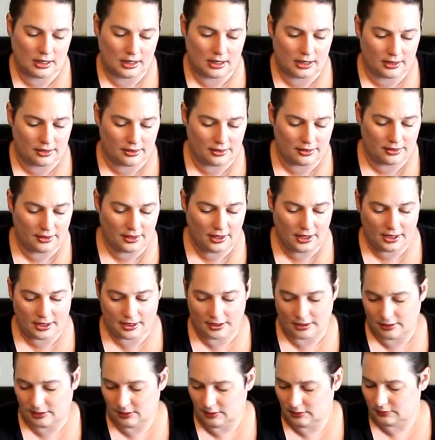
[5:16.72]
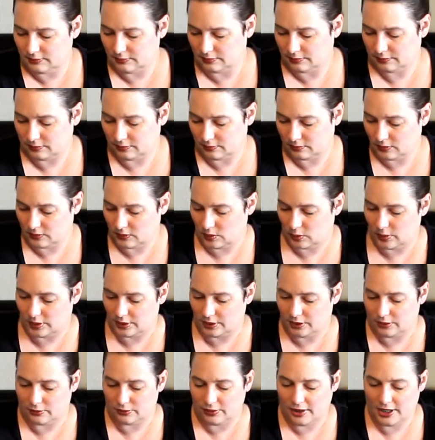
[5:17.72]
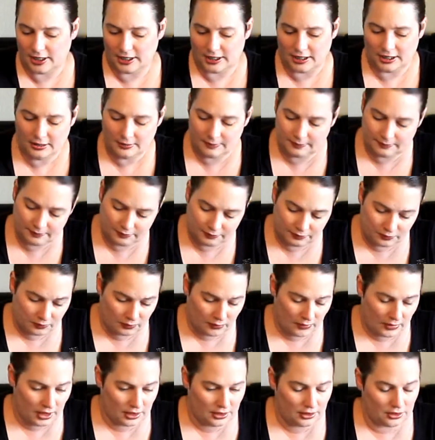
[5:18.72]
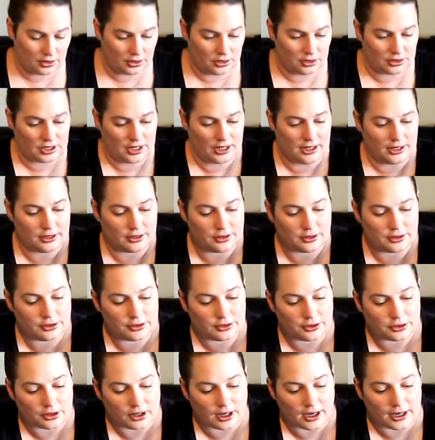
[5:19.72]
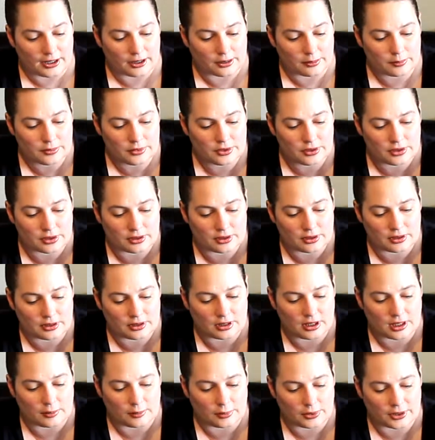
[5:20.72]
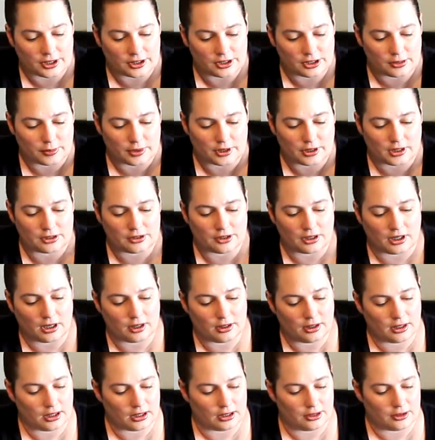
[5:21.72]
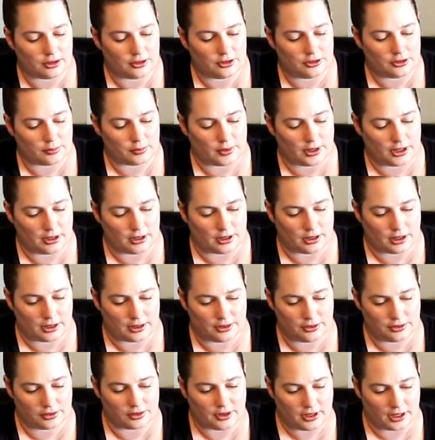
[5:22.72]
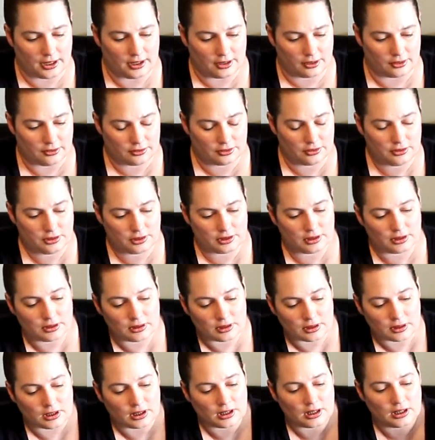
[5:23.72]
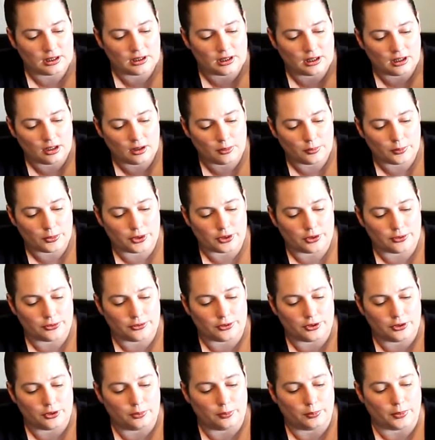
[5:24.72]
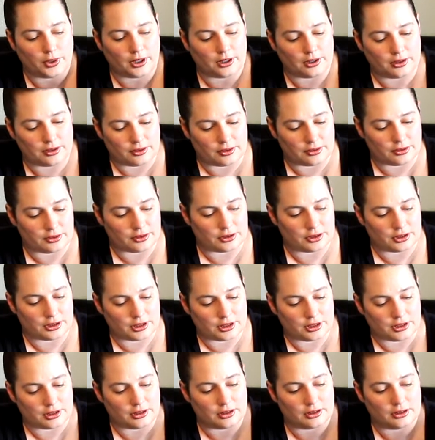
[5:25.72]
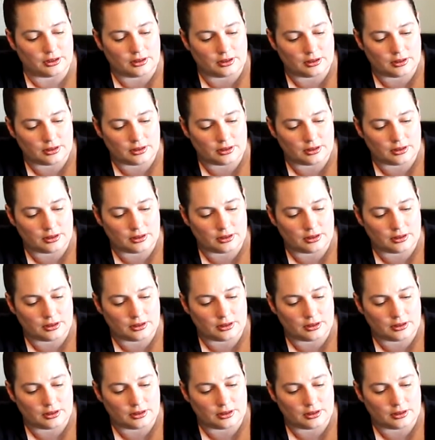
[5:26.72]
And then, when you're ready, you can take your items and place them. Let's see, I think this made a nice sound. I'll put a few buttons in.